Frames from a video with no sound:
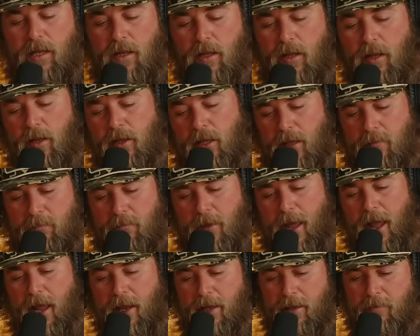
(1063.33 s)
looking
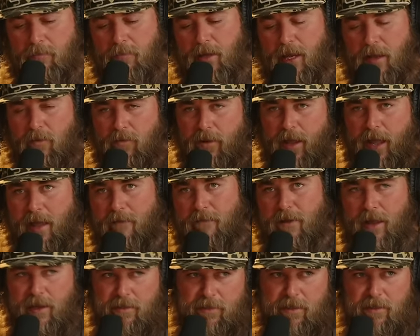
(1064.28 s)
back being we have
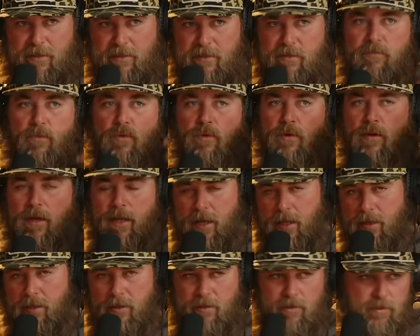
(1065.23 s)
access to more
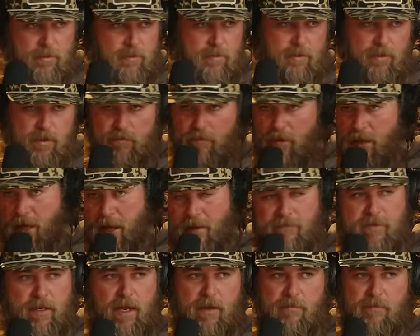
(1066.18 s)
land than we
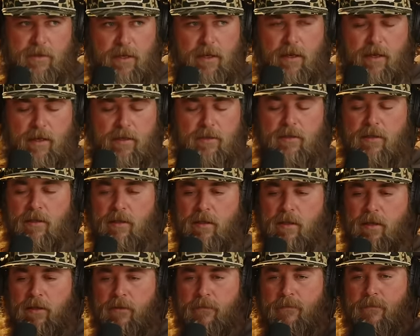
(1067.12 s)
have time to hunt
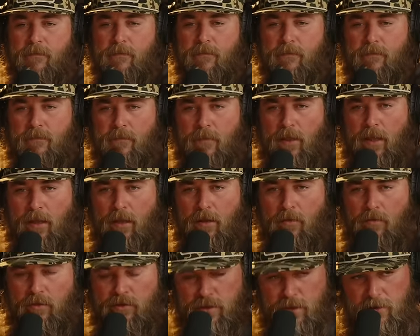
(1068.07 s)

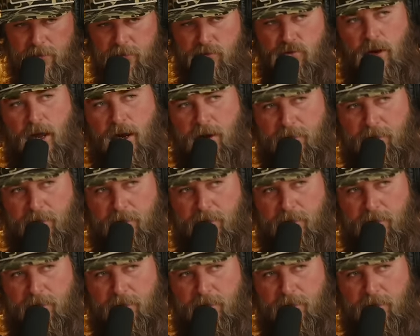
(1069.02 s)
we should have tried